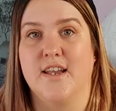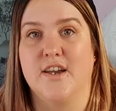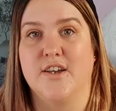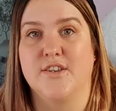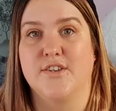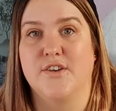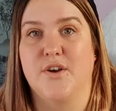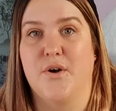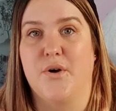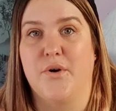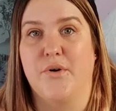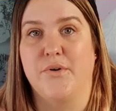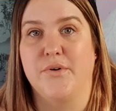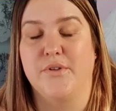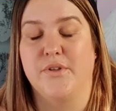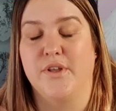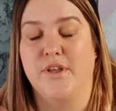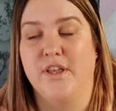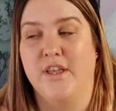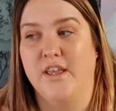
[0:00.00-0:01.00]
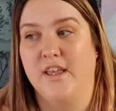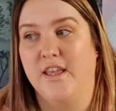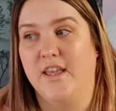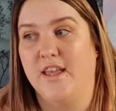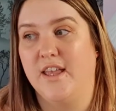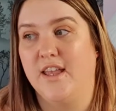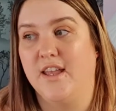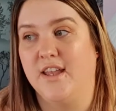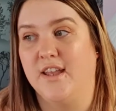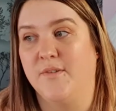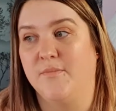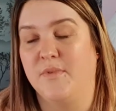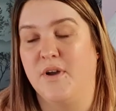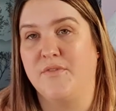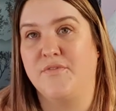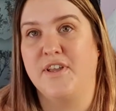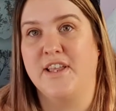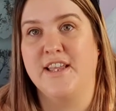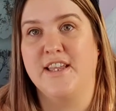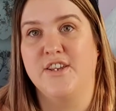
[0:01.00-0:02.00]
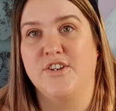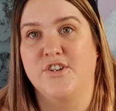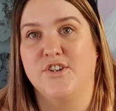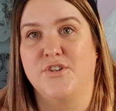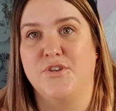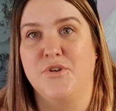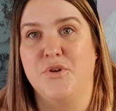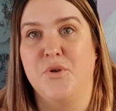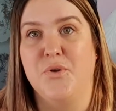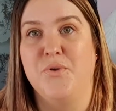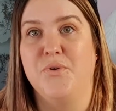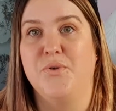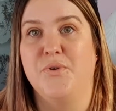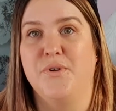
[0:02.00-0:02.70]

it at all. Um, I think he just knew.